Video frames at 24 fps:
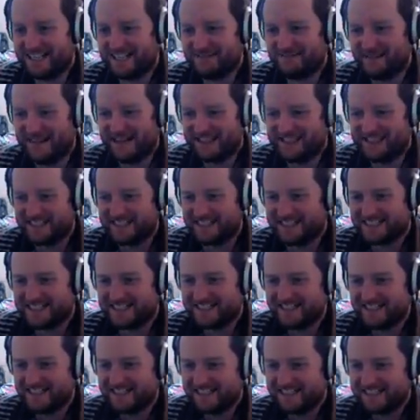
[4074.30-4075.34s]
Shit, you
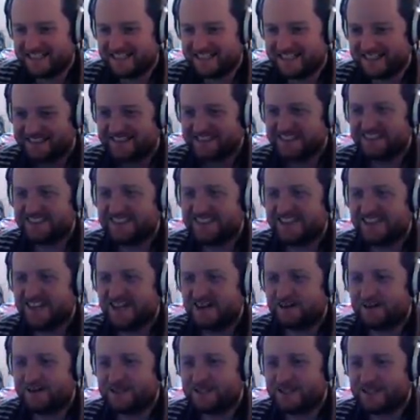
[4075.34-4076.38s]
bastards! You
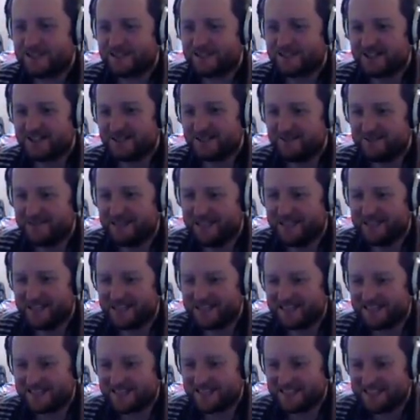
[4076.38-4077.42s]

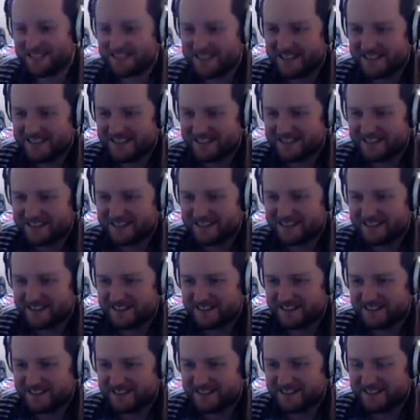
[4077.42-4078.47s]
scumbags.
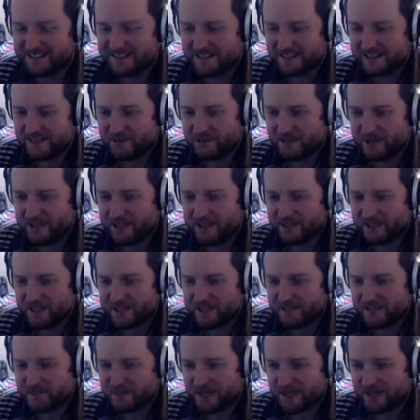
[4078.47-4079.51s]
Tell you what, I'd eat
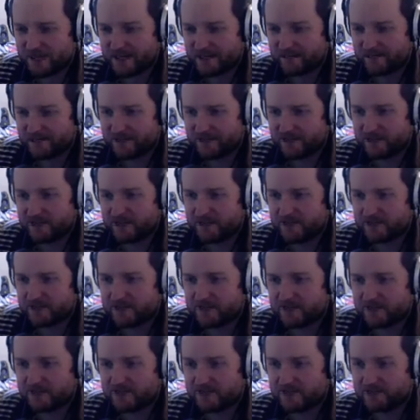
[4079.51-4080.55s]
that spider if I could.
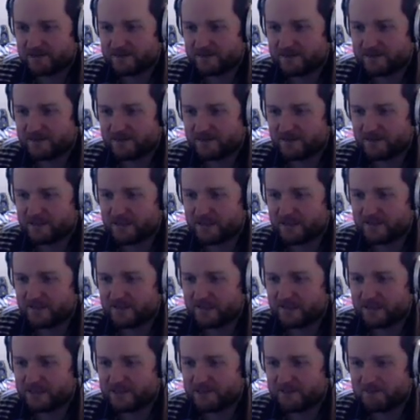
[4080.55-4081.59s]
That'll
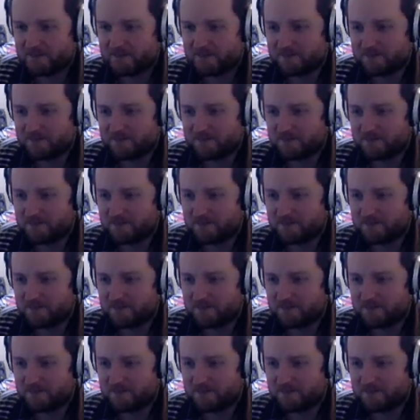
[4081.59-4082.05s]
teach him.